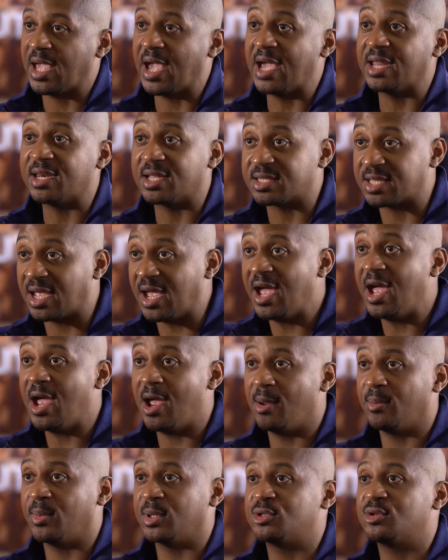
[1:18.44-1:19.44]
At the
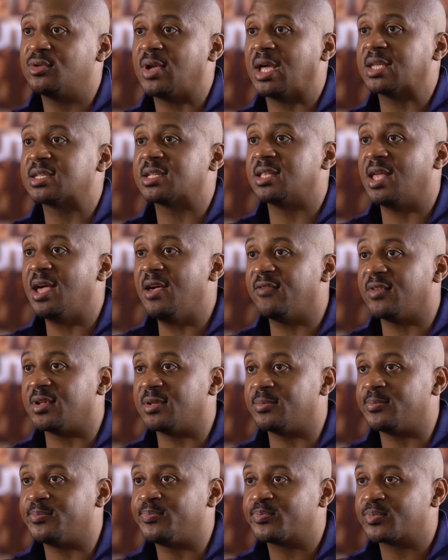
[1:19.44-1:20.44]
time, in
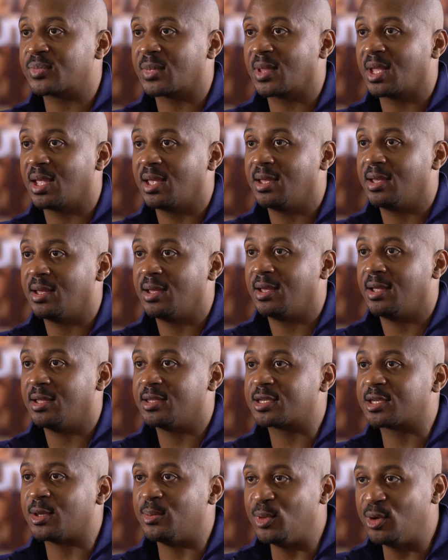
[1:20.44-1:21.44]
2011,
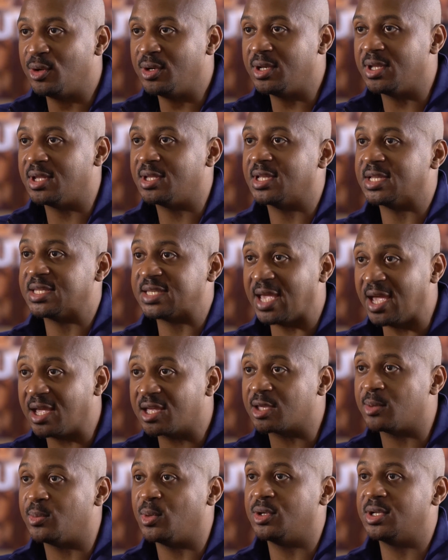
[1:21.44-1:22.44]
the community, the
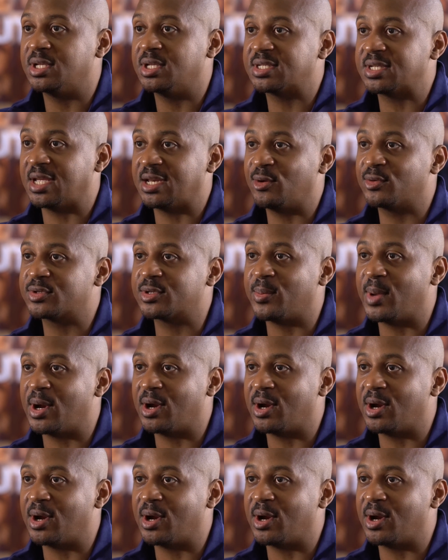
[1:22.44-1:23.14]
tech community, said it was a